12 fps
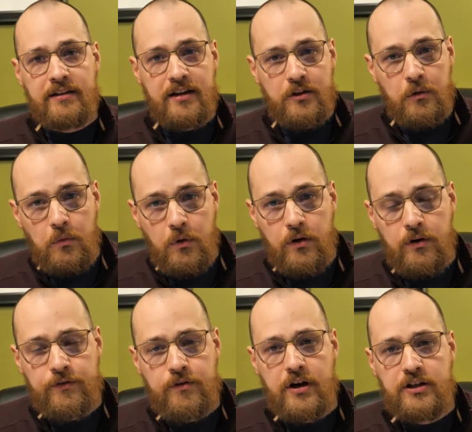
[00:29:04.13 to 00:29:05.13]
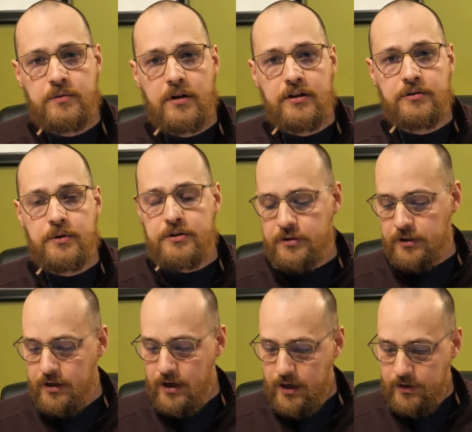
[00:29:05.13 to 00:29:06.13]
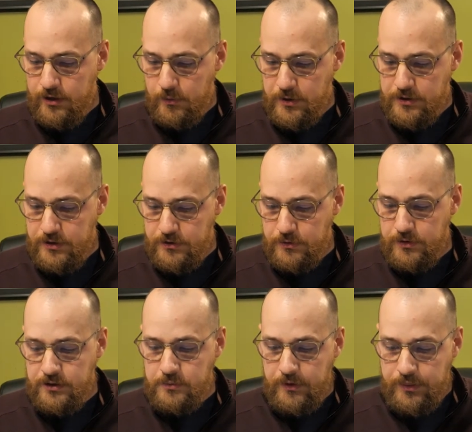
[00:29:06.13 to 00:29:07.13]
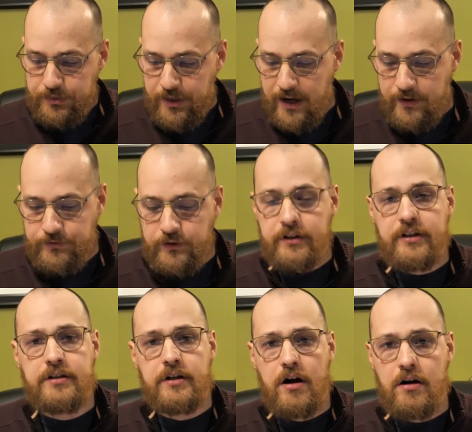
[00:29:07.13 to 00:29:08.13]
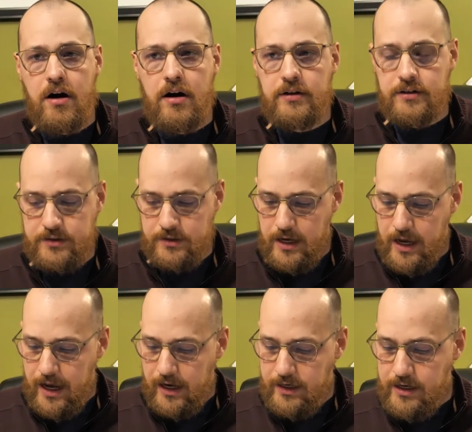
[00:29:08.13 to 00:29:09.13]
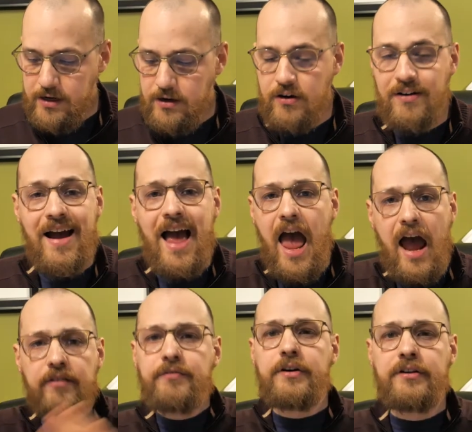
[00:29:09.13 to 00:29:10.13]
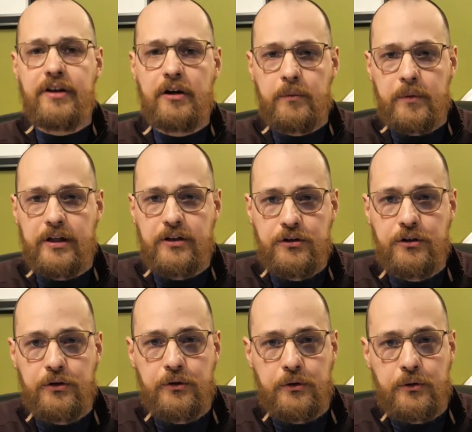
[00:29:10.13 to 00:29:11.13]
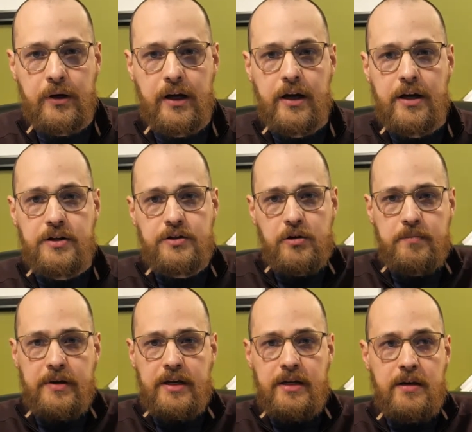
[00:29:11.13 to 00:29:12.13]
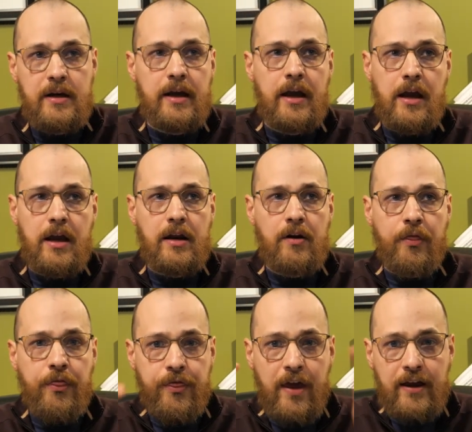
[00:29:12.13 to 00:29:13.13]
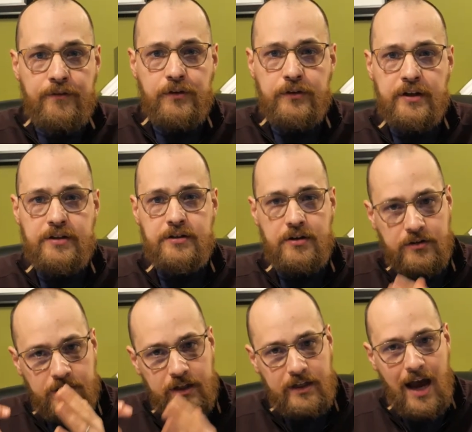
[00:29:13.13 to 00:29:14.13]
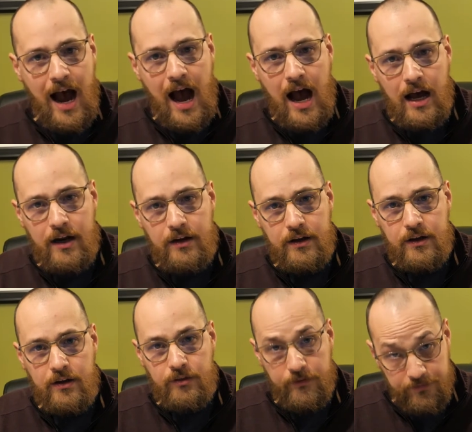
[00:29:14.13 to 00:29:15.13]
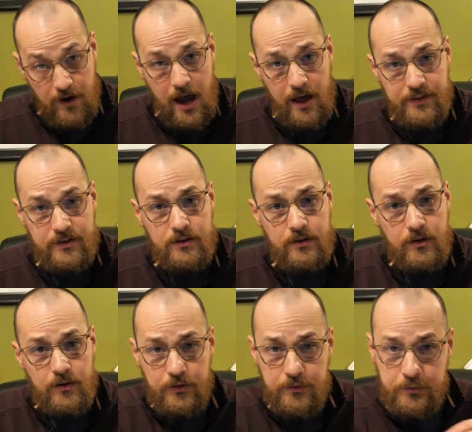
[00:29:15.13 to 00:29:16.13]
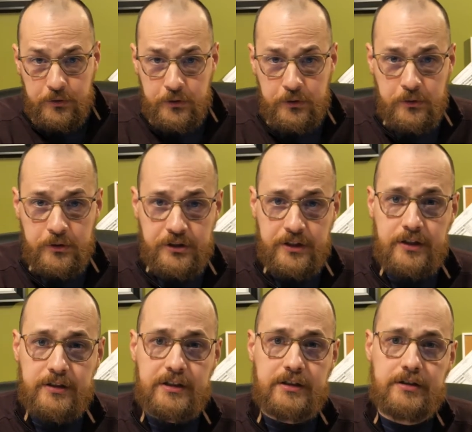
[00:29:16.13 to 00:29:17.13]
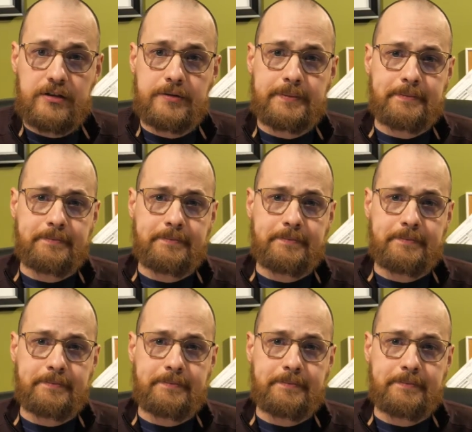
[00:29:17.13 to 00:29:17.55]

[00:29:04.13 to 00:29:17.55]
and let the word of Christ dwell in us richly, that we should do this with thankfulness in our hearts. And here, everything we do should be in thankfulness to God the Father through Jesus.